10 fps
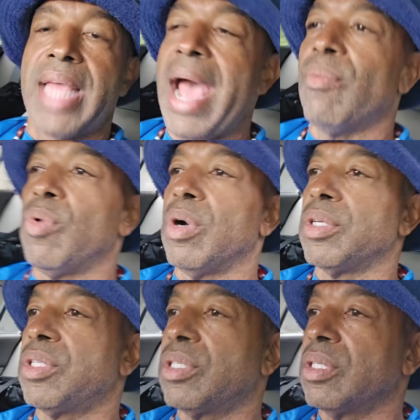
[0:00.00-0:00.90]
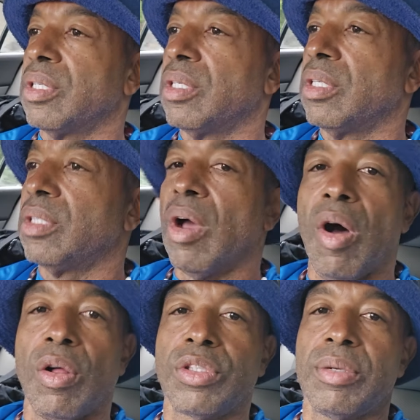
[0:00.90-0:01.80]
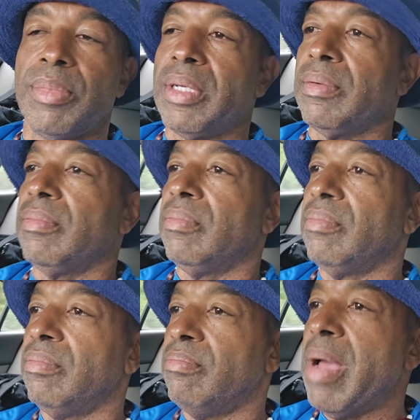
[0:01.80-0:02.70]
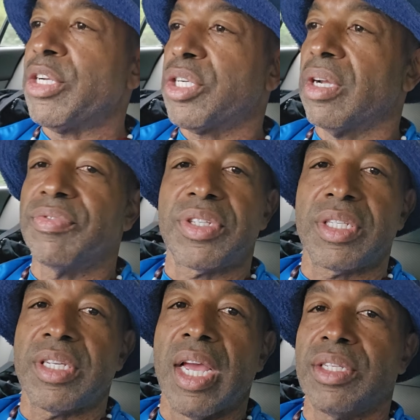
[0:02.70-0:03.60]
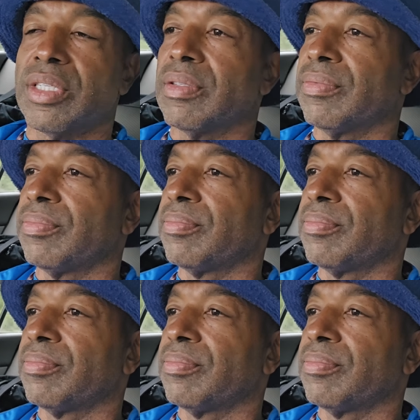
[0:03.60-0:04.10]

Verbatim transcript: that was the ultimate measure of success.